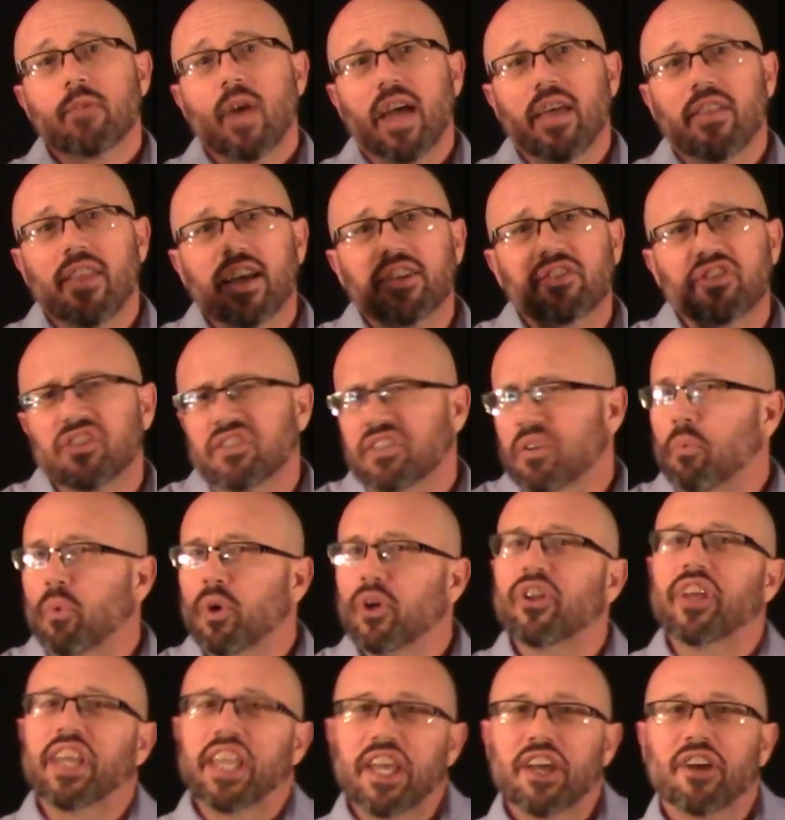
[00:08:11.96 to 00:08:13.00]
And that's just a
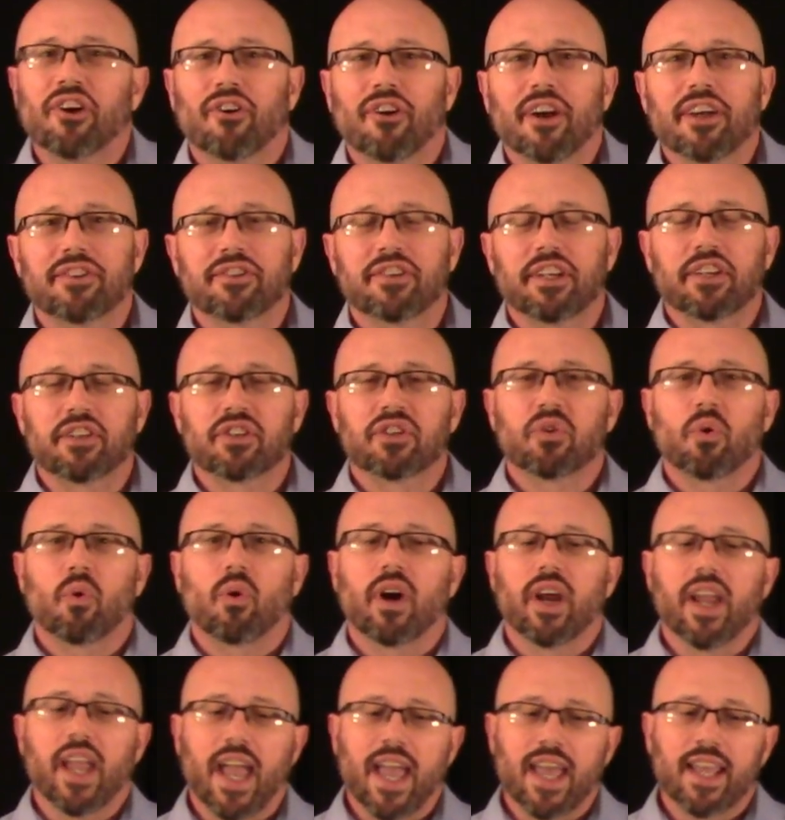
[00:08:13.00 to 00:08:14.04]
really interesting
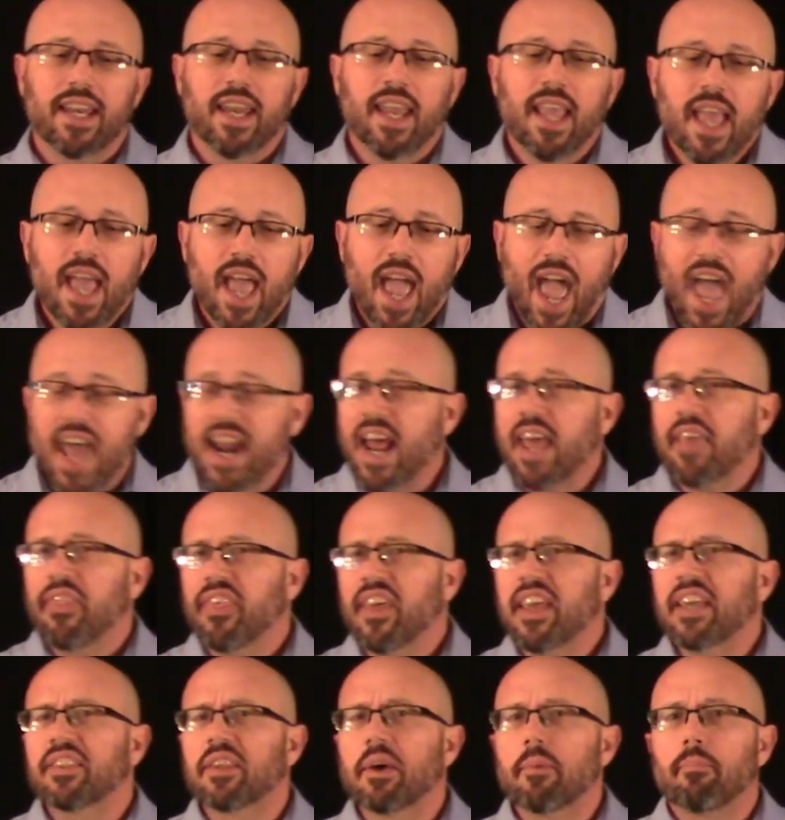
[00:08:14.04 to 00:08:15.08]
story. And I
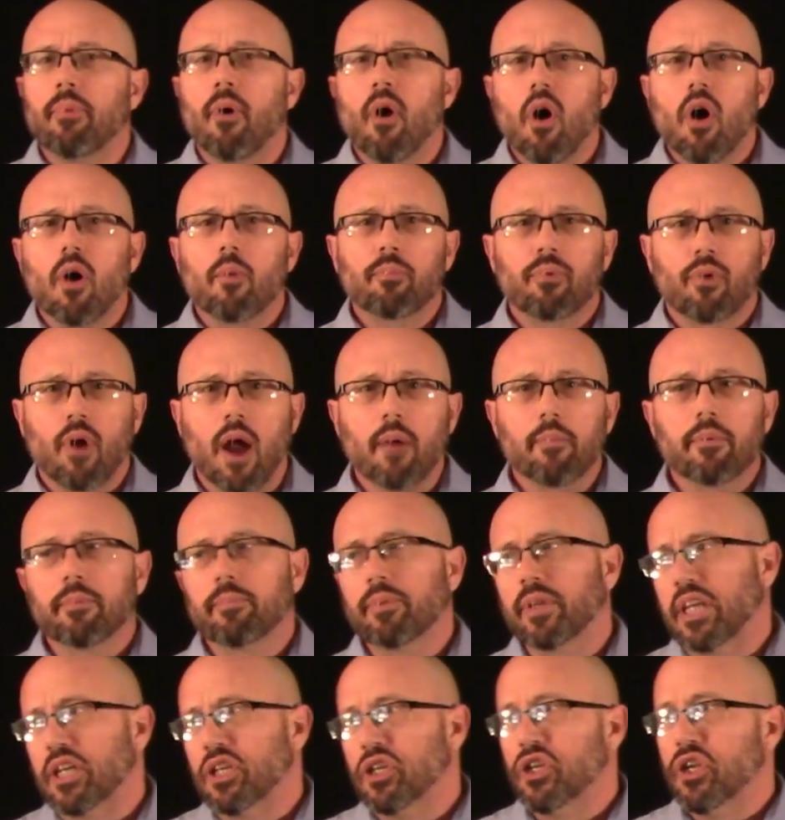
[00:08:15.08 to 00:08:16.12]
think that Paul
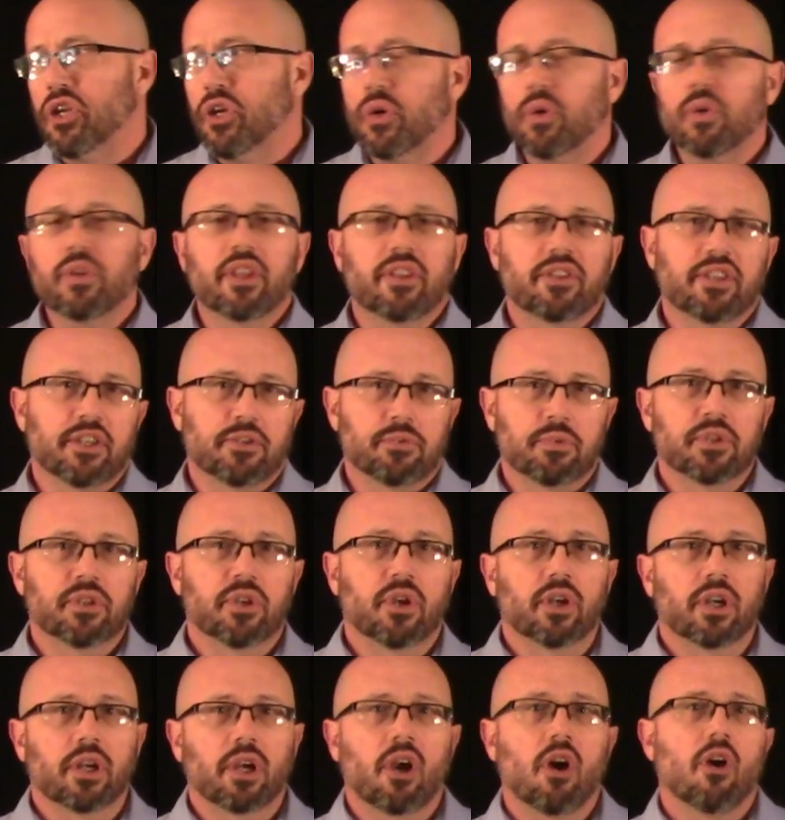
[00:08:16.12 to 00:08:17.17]
probably knew that this was
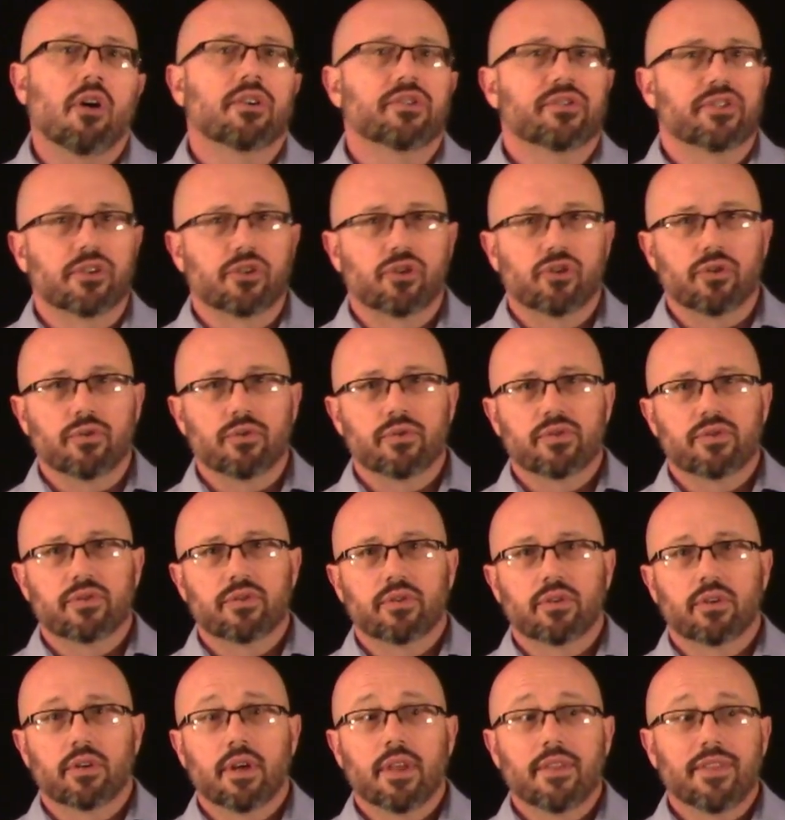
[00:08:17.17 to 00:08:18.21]
going to cause issues.
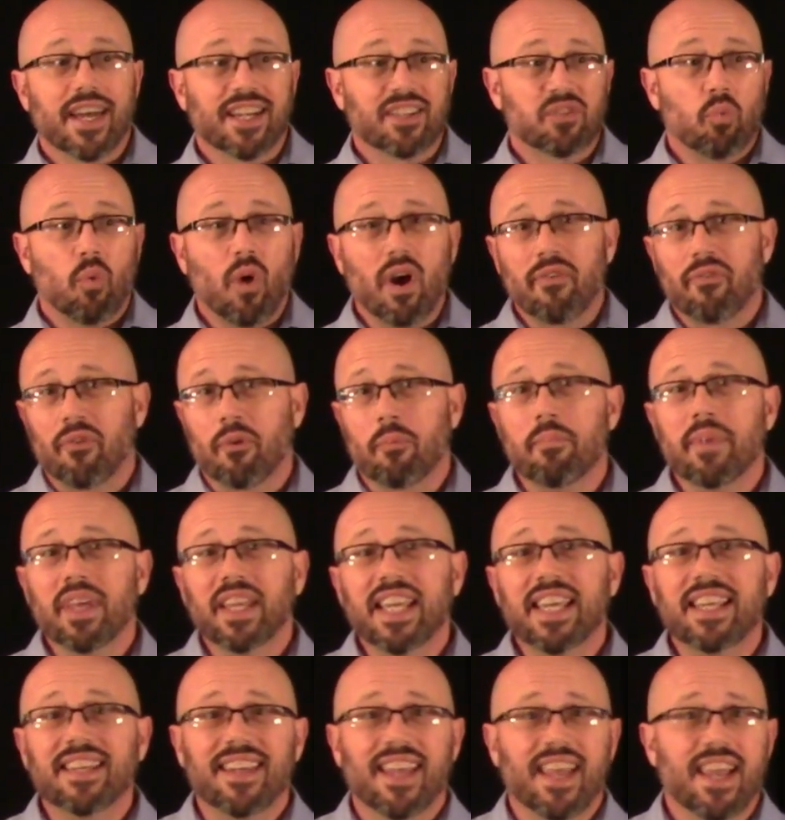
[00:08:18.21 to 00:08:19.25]
That's why for
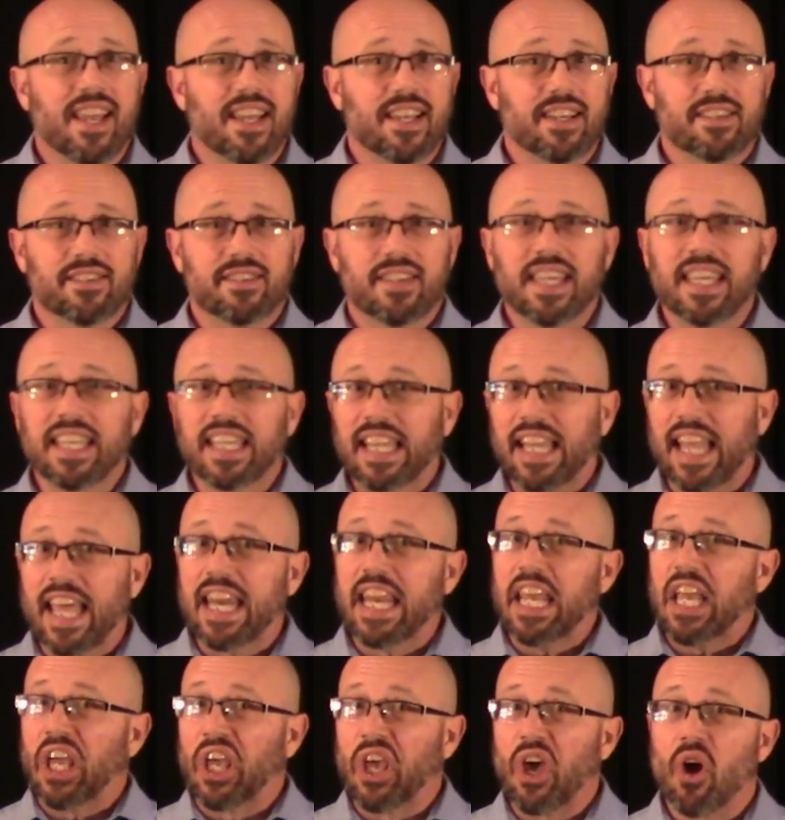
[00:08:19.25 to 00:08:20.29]
many days he'd let
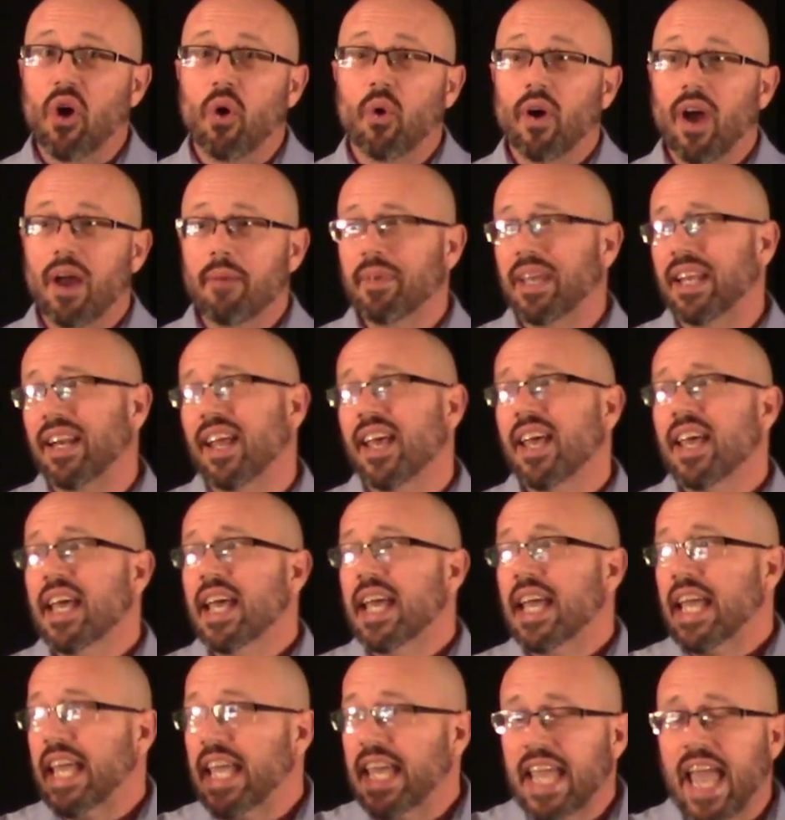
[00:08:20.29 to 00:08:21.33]
it go. I mean,
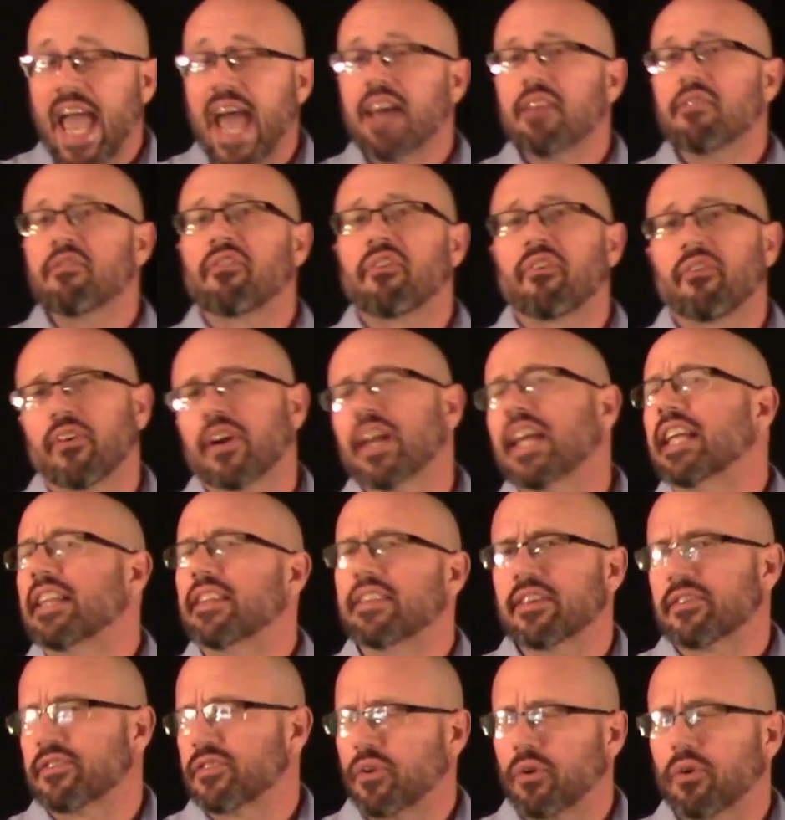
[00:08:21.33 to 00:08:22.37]
he hadn't freed
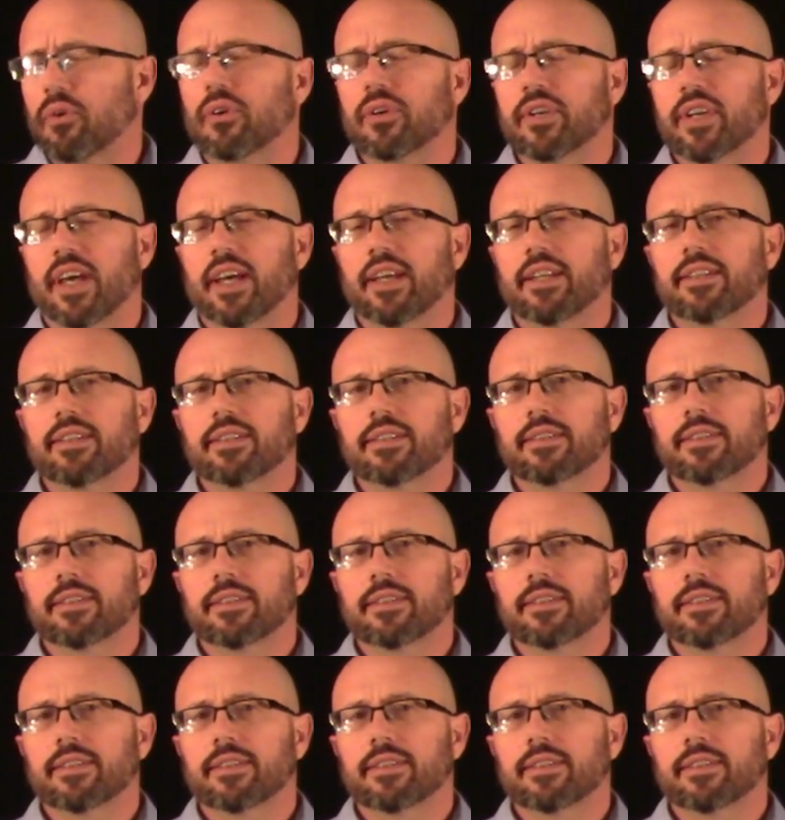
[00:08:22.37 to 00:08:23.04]
this girl yet.